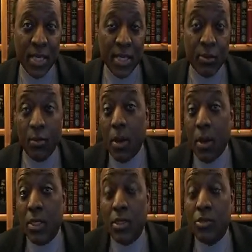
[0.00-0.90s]
The
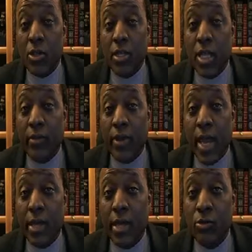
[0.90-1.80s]
Republicans, on the other
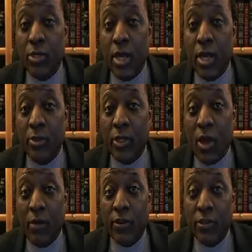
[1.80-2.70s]
hand, use government
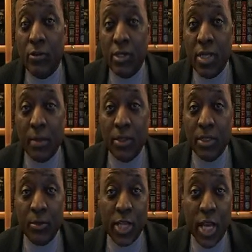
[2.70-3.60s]
office to establish
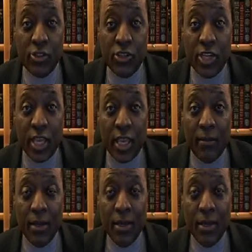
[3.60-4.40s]
a protection scheme.